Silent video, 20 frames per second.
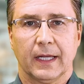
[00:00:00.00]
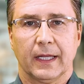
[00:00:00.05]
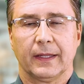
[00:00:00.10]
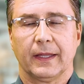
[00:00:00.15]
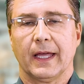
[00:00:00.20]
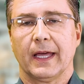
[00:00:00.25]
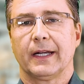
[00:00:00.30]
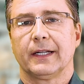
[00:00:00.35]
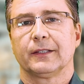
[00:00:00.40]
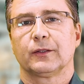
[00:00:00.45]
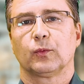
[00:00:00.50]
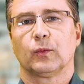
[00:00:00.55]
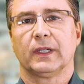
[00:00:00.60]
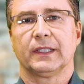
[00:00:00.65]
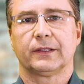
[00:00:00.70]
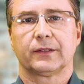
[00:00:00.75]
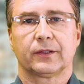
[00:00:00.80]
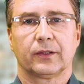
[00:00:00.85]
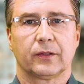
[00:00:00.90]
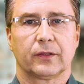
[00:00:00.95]
That is when
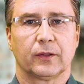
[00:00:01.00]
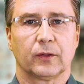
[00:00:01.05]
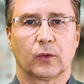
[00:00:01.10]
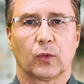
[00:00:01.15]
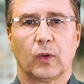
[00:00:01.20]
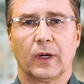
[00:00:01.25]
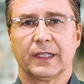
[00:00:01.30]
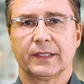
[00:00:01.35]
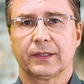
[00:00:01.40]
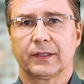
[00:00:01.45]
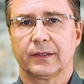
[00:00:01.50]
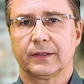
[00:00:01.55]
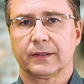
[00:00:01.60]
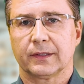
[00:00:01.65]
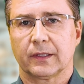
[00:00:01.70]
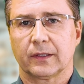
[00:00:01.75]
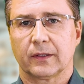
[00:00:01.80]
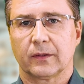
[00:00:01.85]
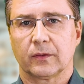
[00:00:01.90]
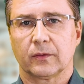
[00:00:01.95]
certain questions
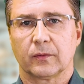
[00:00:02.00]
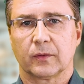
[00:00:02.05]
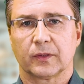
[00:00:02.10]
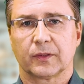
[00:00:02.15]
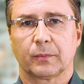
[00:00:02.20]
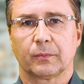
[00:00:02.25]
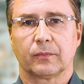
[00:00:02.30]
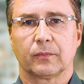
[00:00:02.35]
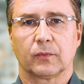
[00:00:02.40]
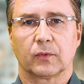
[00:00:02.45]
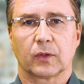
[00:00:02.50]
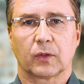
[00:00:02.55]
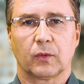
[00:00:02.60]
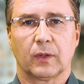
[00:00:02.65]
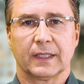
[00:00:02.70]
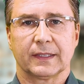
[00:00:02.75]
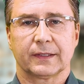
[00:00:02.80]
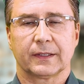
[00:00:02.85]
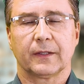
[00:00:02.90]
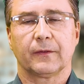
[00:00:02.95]
are
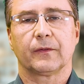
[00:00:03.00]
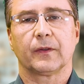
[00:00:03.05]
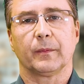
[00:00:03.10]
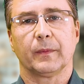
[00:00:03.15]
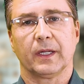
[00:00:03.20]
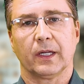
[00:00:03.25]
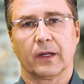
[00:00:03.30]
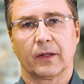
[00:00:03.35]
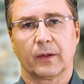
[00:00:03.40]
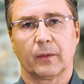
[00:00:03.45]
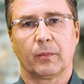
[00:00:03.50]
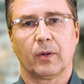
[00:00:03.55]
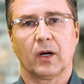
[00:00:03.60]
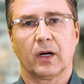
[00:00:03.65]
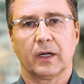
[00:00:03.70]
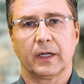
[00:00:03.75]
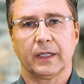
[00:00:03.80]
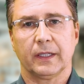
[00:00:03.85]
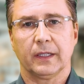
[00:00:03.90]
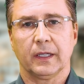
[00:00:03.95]
requested from the other
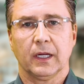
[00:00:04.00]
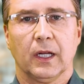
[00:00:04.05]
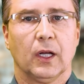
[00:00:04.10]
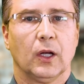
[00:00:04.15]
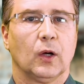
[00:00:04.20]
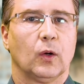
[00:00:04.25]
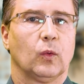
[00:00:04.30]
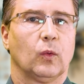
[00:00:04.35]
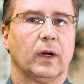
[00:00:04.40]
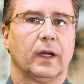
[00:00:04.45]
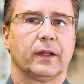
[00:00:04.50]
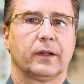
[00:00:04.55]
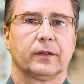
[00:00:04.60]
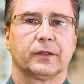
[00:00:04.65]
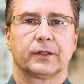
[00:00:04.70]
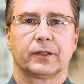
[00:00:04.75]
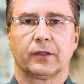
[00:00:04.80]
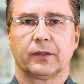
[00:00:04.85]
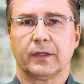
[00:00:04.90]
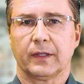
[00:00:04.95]
party, whether
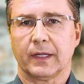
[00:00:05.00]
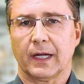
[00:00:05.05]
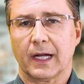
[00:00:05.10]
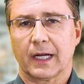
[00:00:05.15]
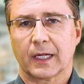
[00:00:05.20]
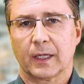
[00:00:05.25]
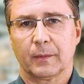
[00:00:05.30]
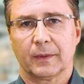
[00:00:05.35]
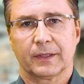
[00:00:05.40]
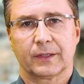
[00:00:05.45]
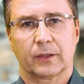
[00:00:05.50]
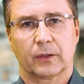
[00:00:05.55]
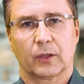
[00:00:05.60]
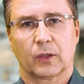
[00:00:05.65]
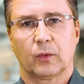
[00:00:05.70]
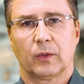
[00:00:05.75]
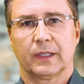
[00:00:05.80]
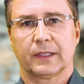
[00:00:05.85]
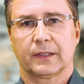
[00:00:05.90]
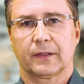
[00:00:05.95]
certain documents are
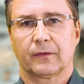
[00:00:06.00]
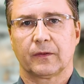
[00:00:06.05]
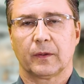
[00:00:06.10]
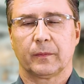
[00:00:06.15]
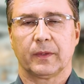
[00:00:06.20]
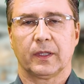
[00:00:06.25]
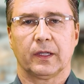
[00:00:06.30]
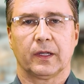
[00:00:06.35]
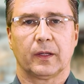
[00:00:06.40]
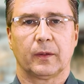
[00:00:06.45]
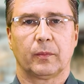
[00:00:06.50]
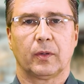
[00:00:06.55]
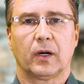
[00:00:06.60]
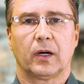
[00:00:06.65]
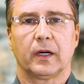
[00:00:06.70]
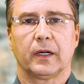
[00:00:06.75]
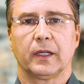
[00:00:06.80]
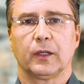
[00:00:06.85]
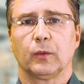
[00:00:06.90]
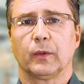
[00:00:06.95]
requested from the other
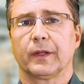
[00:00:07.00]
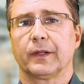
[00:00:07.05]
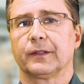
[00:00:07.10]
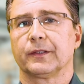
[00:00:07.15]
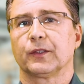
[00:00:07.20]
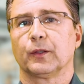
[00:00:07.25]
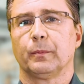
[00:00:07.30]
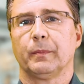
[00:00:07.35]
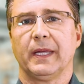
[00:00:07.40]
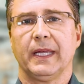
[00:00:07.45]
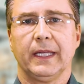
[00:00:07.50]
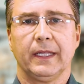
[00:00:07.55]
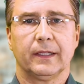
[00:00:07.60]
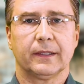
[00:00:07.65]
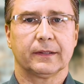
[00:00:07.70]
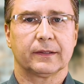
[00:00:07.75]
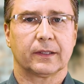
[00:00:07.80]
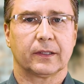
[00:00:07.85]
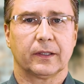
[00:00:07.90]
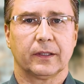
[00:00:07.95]
party, whether subpoenas
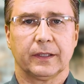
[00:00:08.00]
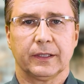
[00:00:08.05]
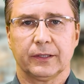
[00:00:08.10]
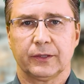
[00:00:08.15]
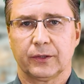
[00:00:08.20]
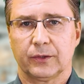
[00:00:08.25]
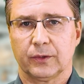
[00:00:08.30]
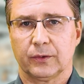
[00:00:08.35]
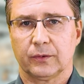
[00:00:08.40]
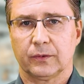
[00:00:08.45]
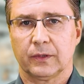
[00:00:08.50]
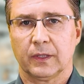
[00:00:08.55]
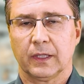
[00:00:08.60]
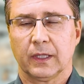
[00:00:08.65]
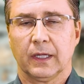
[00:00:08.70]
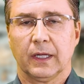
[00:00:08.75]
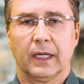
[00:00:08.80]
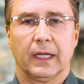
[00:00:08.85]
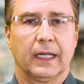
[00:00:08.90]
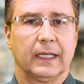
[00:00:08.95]
are issued,
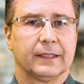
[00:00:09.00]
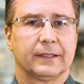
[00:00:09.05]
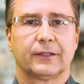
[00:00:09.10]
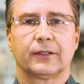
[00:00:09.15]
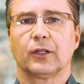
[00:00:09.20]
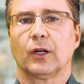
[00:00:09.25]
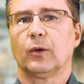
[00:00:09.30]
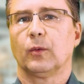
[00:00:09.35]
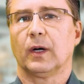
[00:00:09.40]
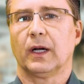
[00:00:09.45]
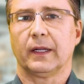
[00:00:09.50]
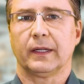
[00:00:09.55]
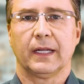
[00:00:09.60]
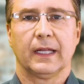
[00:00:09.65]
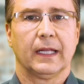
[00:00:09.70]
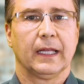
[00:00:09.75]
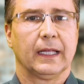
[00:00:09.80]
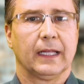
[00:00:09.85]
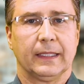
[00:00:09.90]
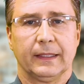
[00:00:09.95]
and so on,
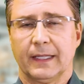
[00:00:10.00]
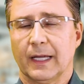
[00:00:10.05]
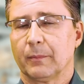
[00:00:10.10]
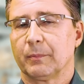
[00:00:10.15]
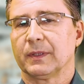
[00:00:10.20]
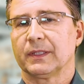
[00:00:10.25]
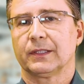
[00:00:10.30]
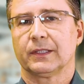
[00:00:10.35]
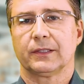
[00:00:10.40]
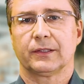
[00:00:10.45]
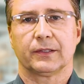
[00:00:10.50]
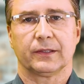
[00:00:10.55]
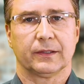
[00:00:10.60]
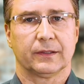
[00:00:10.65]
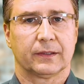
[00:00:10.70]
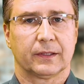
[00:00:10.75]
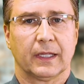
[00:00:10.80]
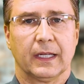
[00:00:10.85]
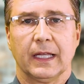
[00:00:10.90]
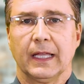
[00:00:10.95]
and depositions.
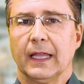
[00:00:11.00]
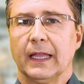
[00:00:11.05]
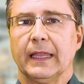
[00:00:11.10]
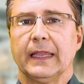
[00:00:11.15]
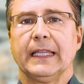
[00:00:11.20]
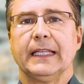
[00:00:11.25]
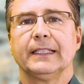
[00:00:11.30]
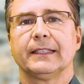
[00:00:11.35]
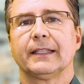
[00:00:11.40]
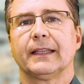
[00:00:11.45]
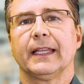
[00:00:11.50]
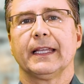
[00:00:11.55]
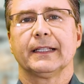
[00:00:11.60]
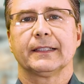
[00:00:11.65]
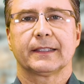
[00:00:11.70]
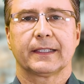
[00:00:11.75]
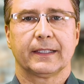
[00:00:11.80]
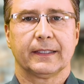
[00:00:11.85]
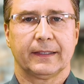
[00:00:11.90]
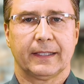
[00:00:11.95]
These things
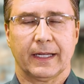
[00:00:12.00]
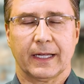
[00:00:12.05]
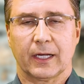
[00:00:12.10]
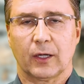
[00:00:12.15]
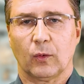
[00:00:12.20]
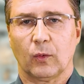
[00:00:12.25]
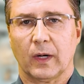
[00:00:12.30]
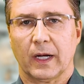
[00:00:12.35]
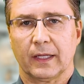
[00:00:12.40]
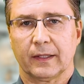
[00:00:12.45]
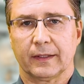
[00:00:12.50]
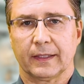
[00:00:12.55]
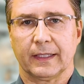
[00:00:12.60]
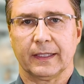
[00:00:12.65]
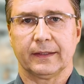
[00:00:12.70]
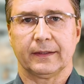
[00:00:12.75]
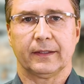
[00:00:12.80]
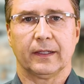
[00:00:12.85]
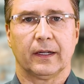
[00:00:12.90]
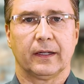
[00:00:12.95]
can take a while to get
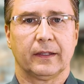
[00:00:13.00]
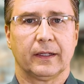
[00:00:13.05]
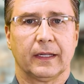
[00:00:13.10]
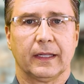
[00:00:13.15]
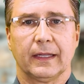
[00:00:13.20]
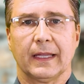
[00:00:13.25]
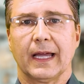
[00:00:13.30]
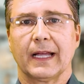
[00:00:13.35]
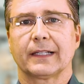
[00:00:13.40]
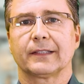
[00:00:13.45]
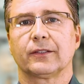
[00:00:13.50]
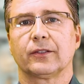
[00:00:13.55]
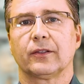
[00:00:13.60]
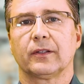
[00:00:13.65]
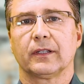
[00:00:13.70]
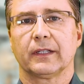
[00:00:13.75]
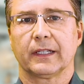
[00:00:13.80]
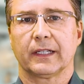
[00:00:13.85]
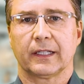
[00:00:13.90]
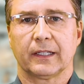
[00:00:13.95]
done. That
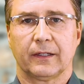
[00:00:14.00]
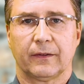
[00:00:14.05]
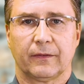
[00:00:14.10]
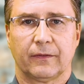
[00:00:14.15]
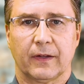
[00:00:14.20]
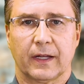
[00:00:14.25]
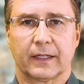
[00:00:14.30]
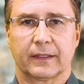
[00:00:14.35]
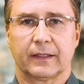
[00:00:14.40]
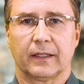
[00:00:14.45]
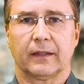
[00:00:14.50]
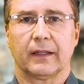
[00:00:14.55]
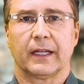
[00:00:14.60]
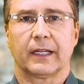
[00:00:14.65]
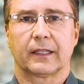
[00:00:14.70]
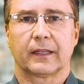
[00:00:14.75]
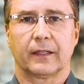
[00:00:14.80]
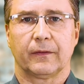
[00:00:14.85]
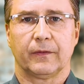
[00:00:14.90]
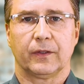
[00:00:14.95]
certainly can affect the
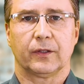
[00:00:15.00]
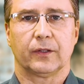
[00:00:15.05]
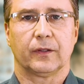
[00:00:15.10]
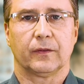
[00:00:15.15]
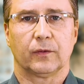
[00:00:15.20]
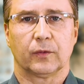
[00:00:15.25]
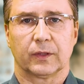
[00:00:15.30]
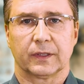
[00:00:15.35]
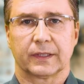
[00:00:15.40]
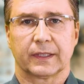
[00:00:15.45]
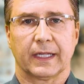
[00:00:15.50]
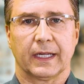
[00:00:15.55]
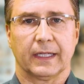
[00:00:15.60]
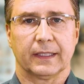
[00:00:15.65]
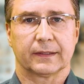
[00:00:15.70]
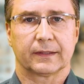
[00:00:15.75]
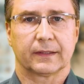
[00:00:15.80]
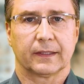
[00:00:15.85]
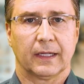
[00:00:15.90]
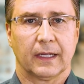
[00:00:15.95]
length of your divorce
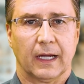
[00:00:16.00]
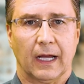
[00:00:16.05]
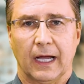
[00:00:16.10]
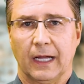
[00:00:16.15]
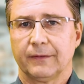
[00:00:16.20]
case. I've